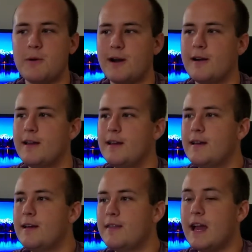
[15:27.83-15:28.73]
where
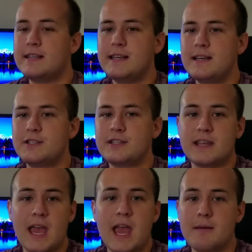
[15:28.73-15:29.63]
the idea is just
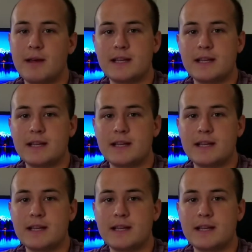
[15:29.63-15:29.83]
the game.